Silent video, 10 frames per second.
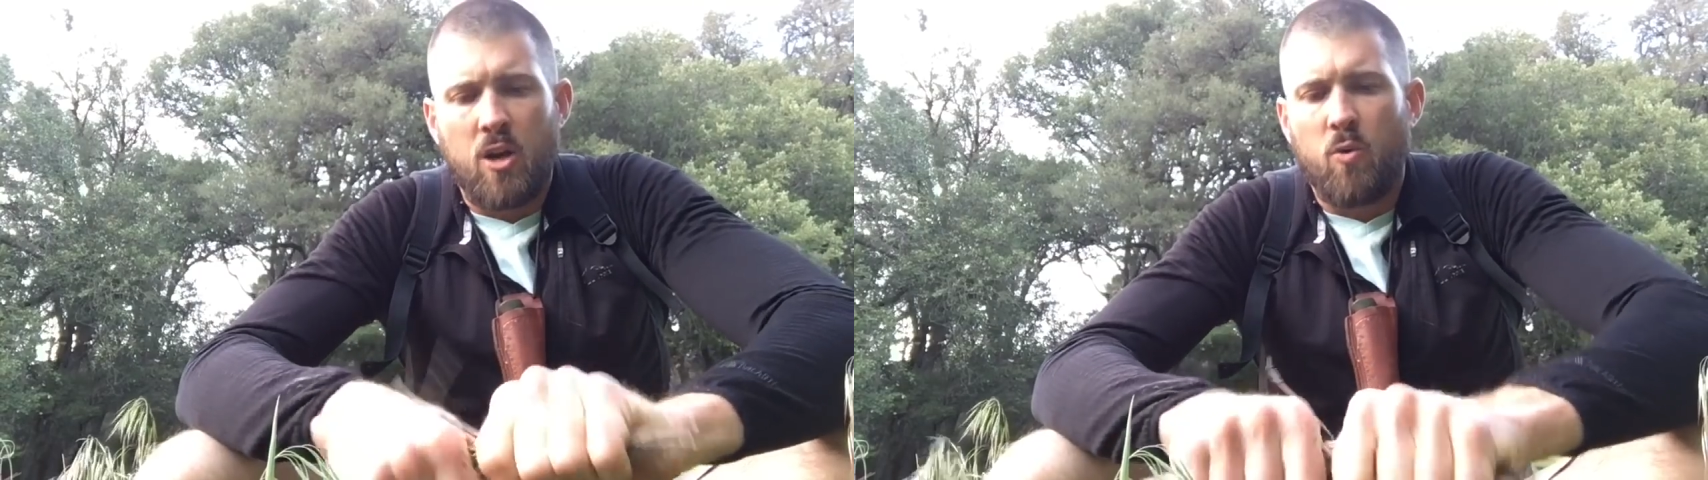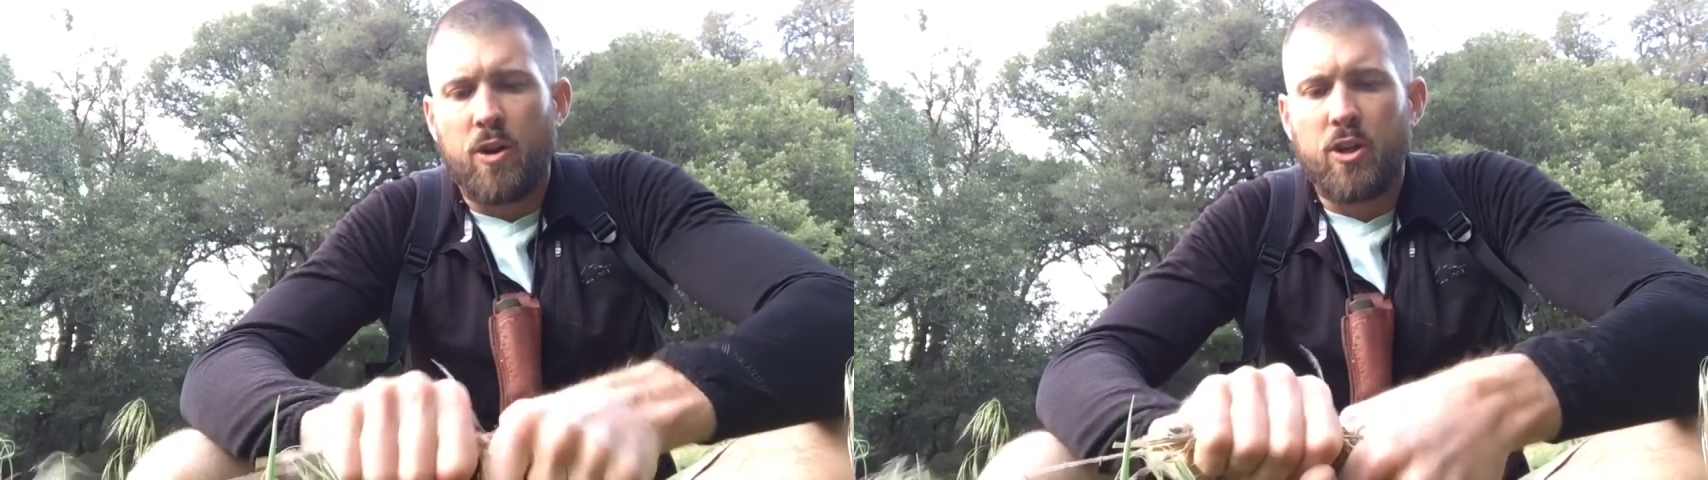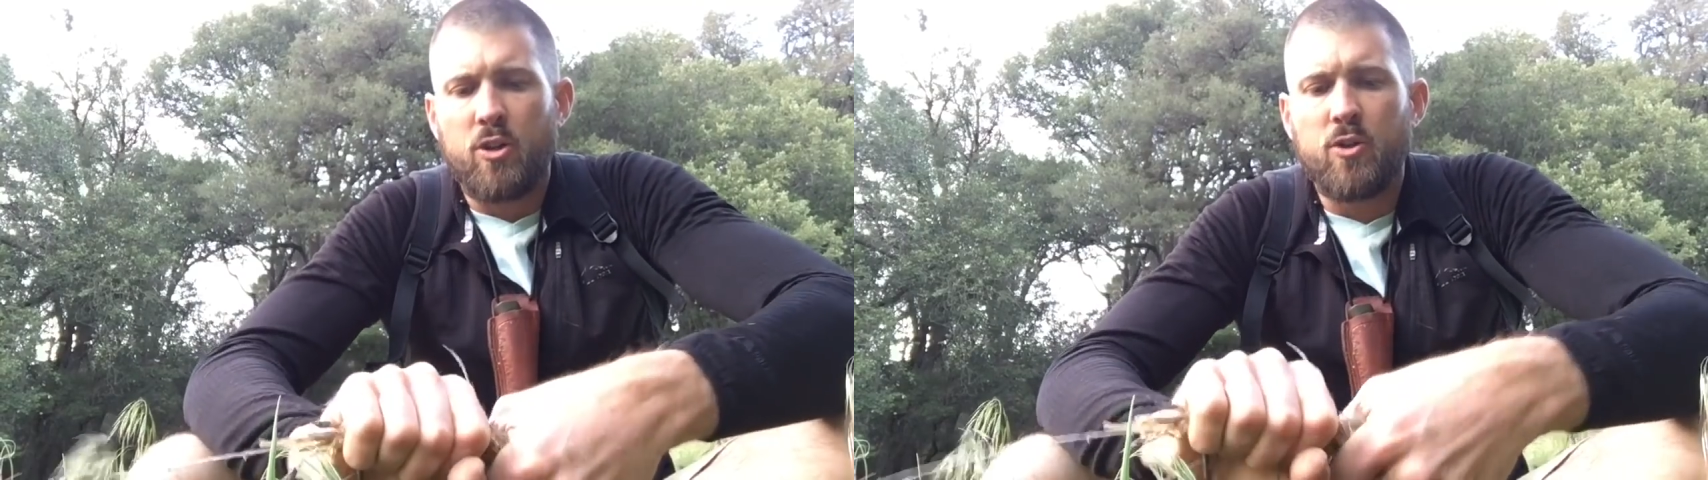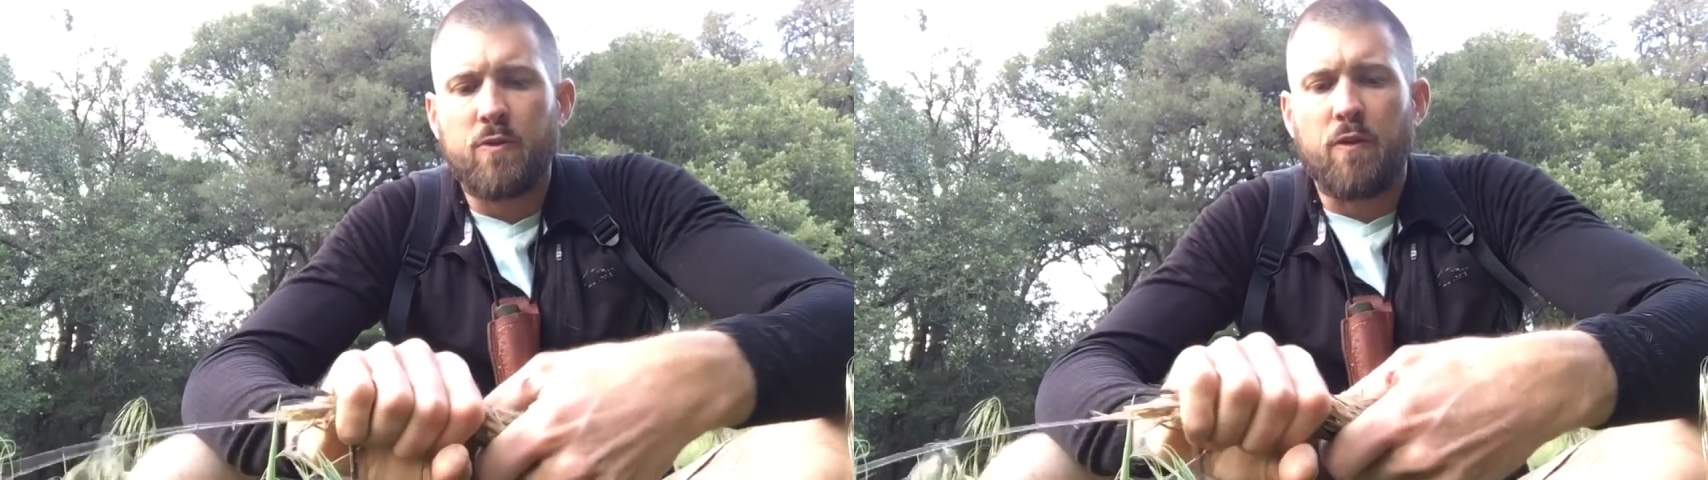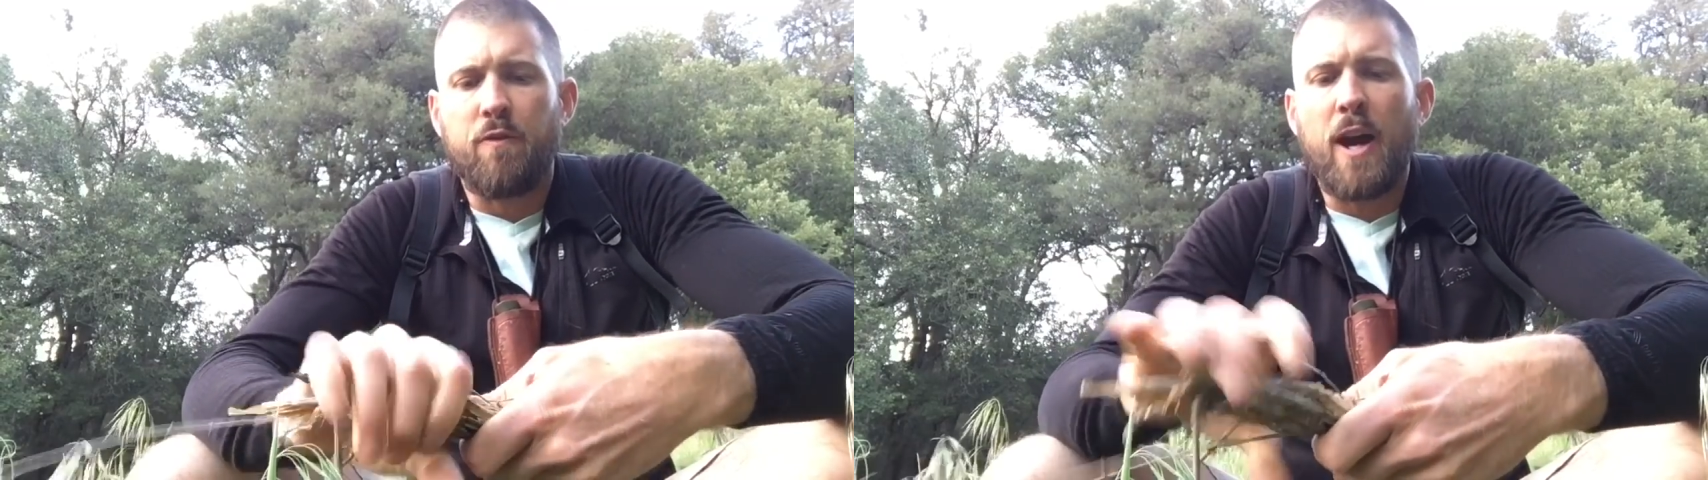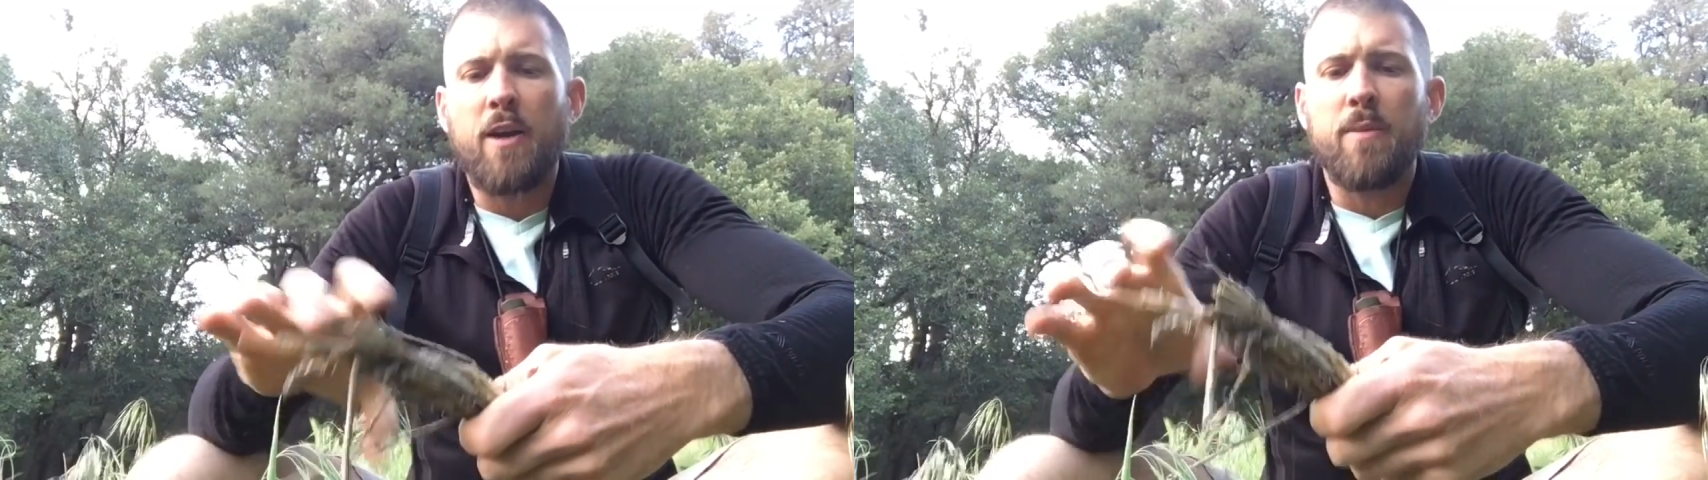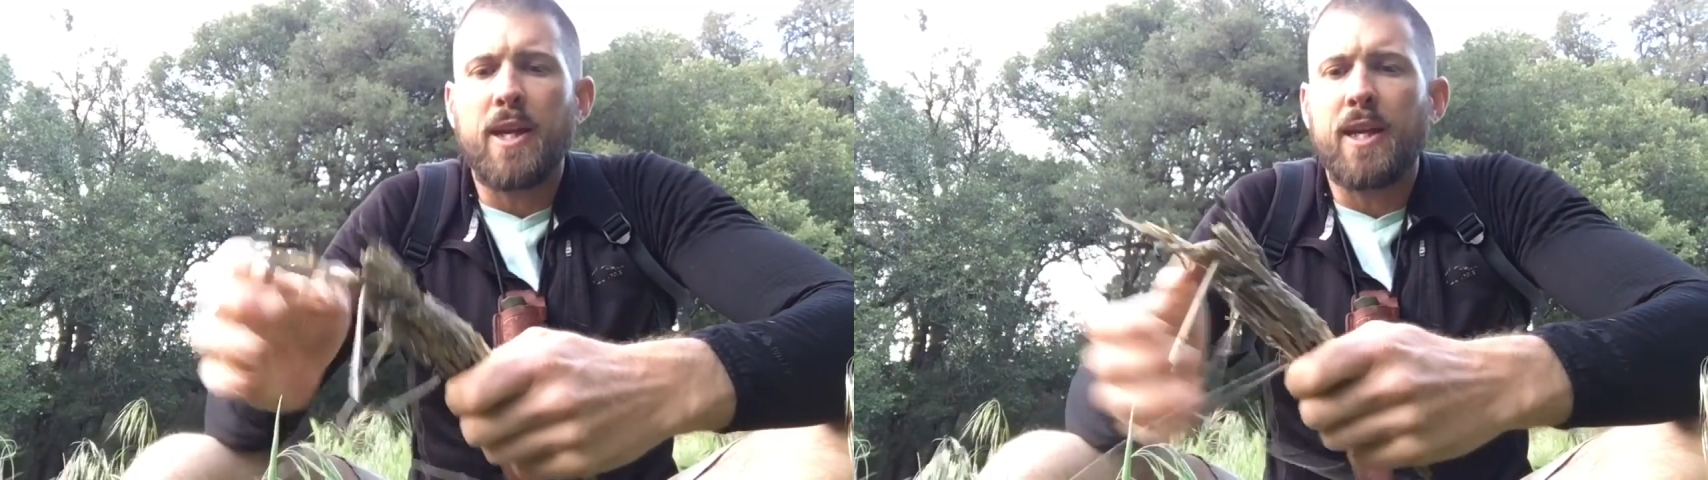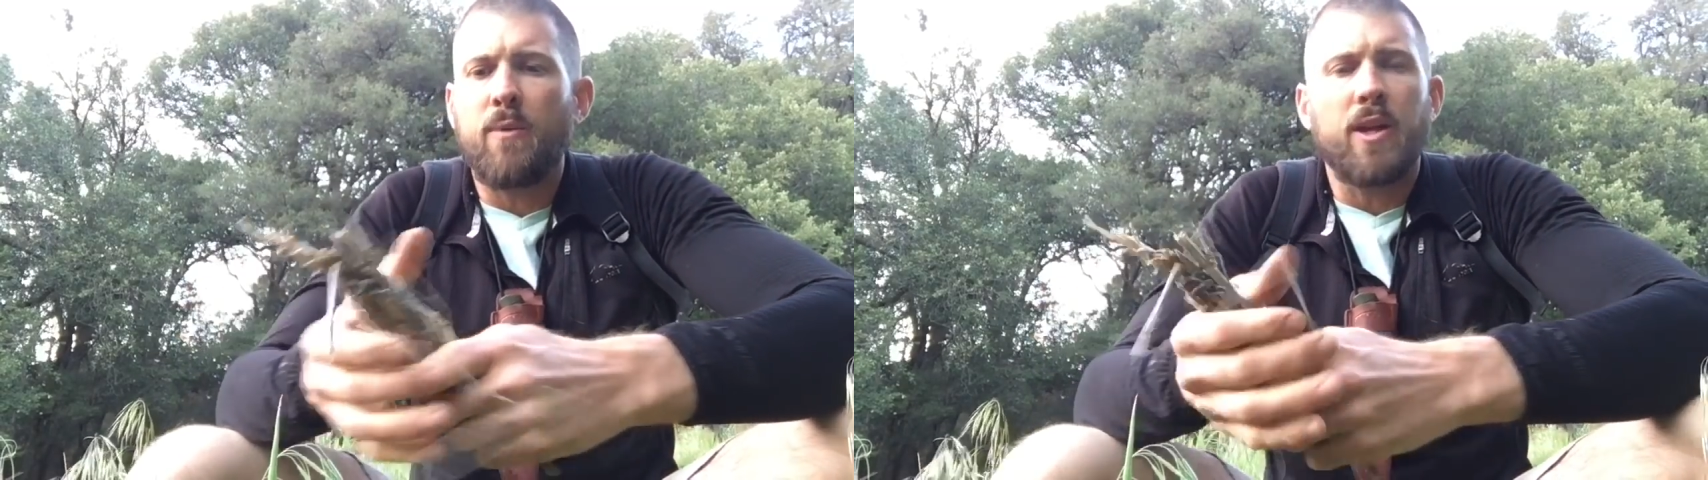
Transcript: want to use for fire making